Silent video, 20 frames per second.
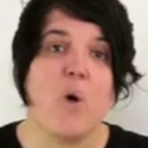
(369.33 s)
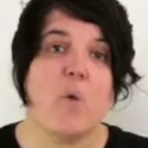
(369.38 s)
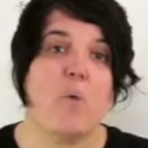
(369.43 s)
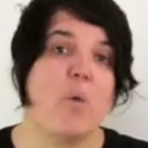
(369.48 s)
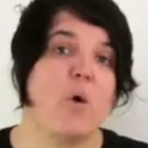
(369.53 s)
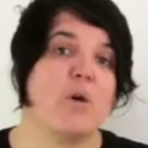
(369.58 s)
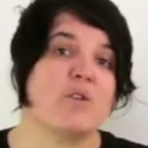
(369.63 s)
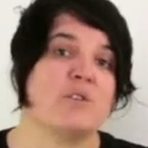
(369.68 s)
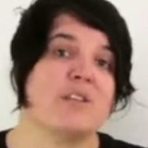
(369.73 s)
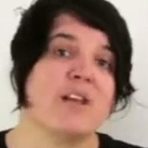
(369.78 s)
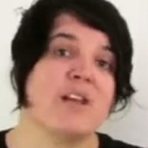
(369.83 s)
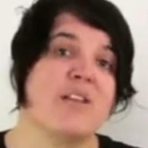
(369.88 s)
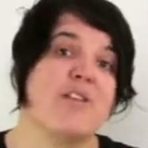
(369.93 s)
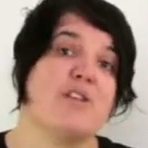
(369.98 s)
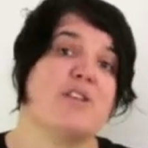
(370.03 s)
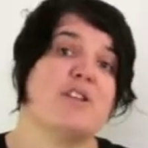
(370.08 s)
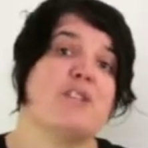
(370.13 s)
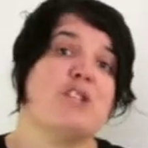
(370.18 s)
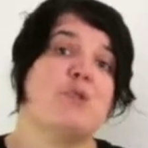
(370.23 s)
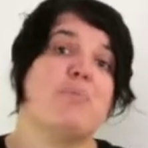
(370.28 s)
what
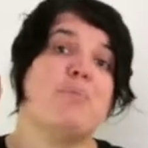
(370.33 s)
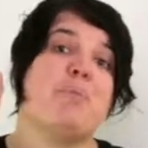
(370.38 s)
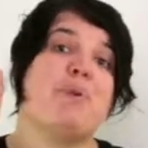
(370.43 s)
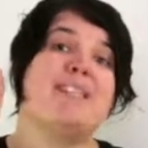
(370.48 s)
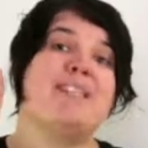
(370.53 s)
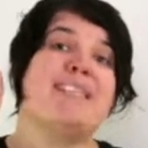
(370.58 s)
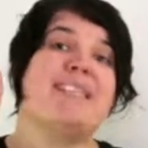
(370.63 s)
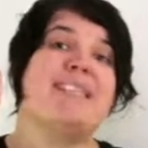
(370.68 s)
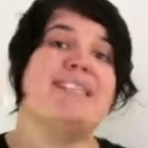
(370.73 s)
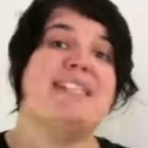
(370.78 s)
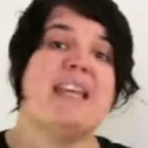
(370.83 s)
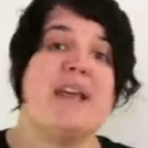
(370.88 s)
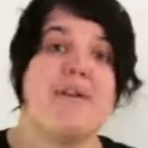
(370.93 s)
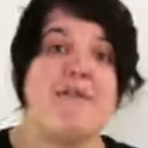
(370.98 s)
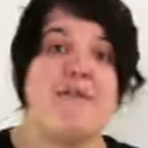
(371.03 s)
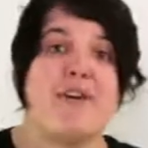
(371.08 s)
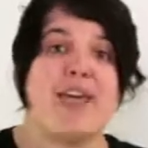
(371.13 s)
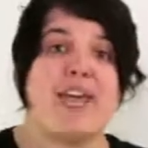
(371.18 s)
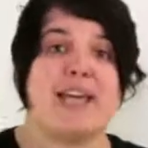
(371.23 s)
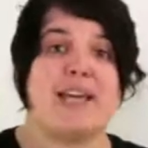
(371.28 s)
the
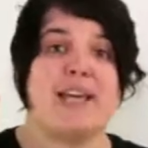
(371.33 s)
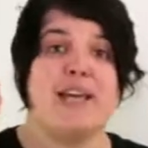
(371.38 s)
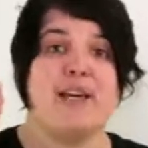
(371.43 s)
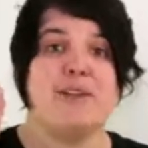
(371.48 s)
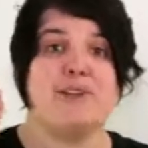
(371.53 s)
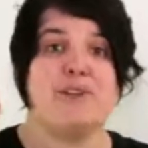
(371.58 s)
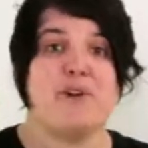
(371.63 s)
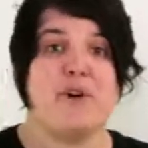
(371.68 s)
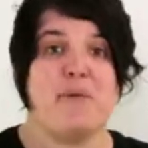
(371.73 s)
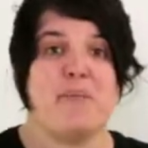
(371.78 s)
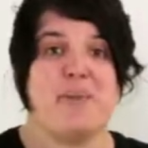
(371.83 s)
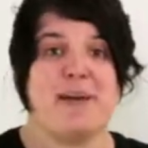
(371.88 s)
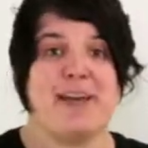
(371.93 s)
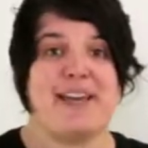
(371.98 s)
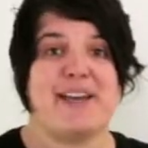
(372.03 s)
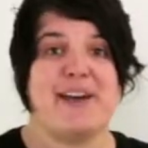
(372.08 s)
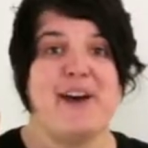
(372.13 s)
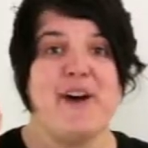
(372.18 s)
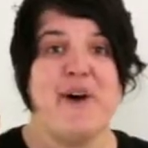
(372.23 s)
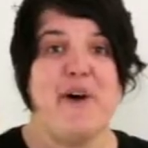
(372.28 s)
specific
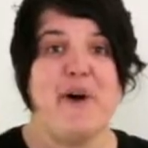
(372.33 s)
topic